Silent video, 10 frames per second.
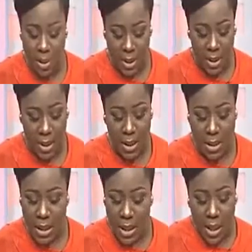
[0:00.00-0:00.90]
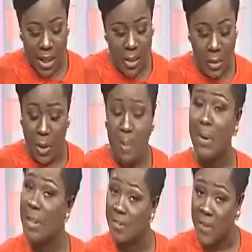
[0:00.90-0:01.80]
Indeed, it's all
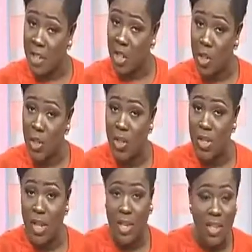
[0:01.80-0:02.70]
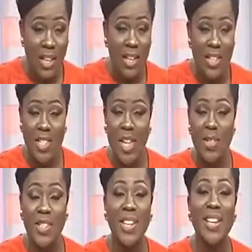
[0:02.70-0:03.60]
about adventures, and he's here to
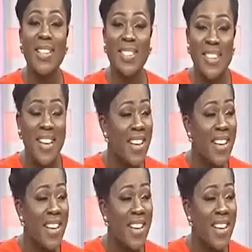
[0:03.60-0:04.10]
tell us